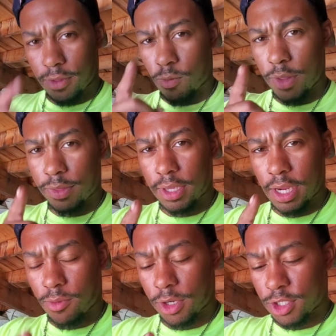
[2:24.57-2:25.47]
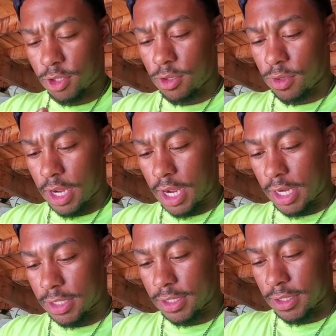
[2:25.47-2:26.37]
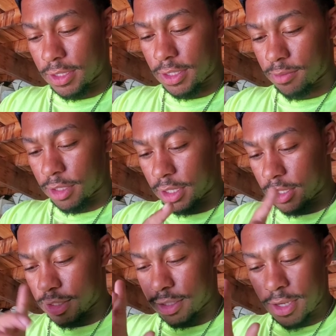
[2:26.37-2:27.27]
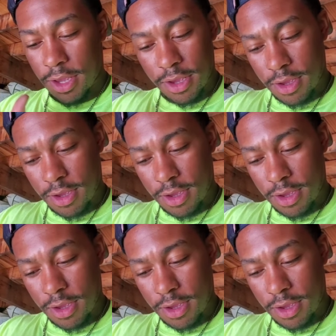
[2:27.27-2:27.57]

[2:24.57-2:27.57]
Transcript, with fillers: the one thing I want to show you guys is something that's